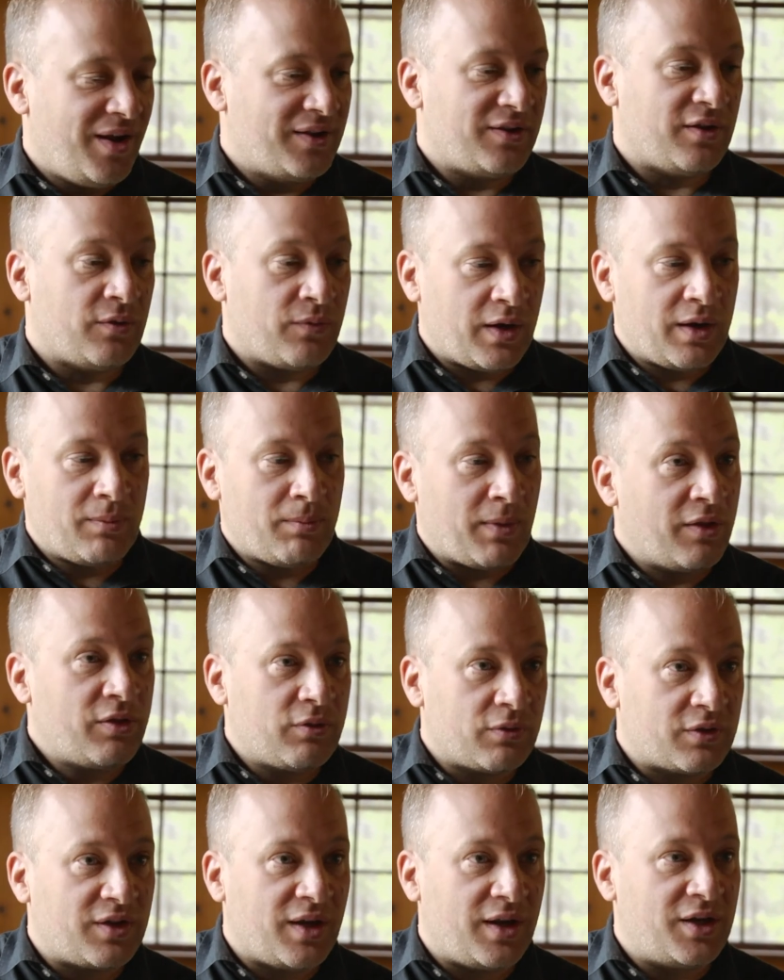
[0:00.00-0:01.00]
It's a one
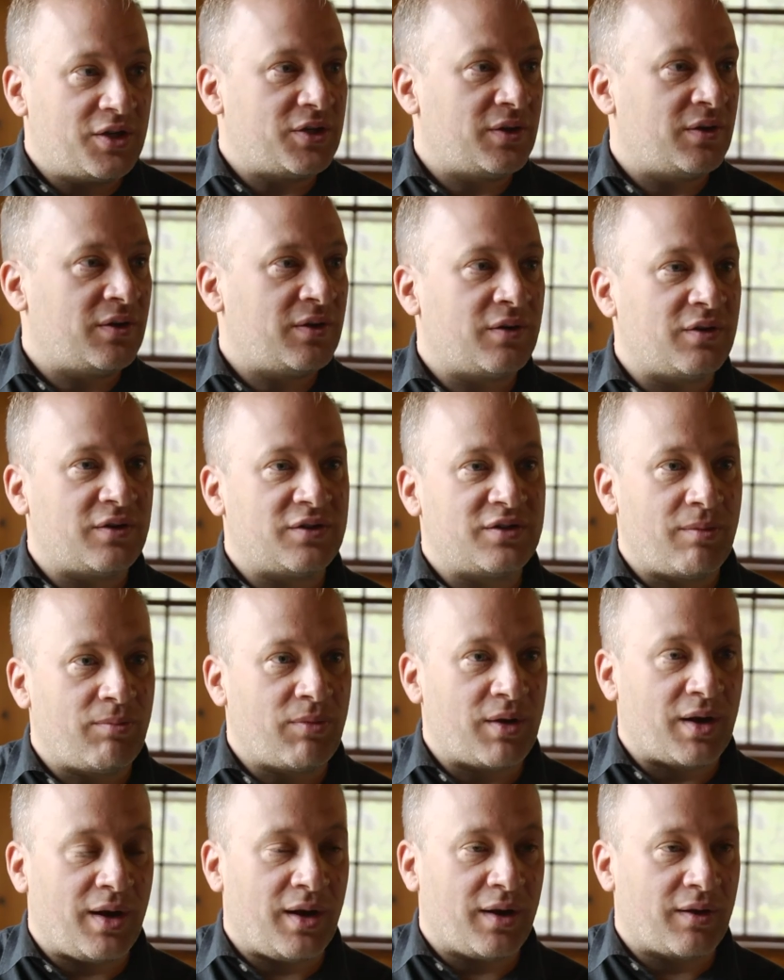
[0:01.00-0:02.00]
month rotation or
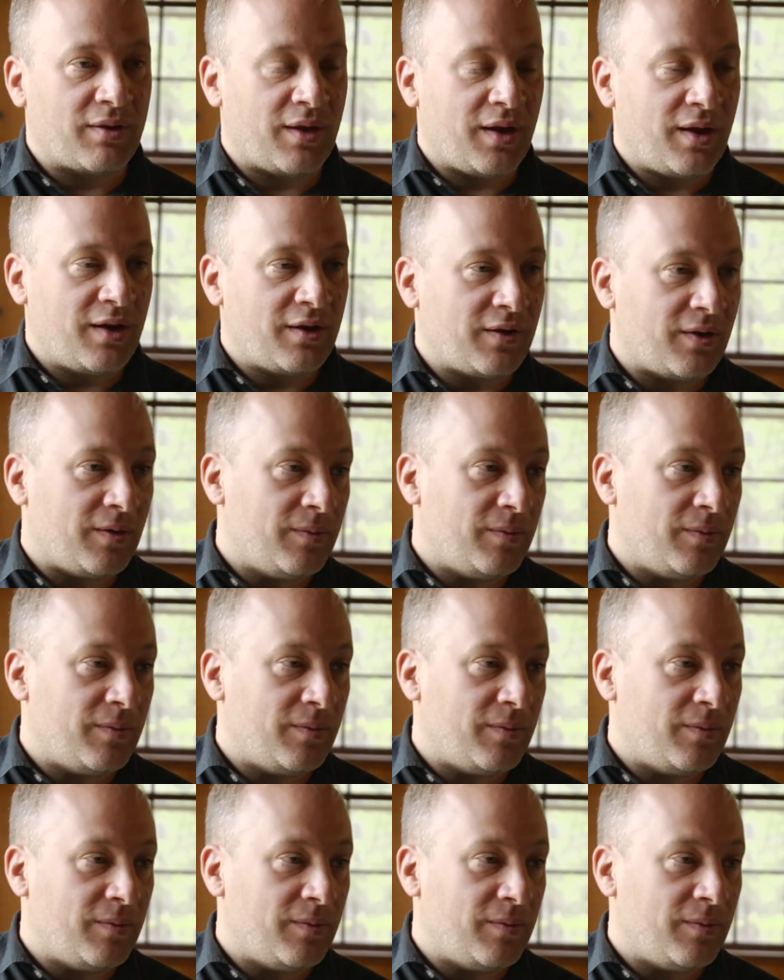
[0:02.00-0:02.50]
something like that.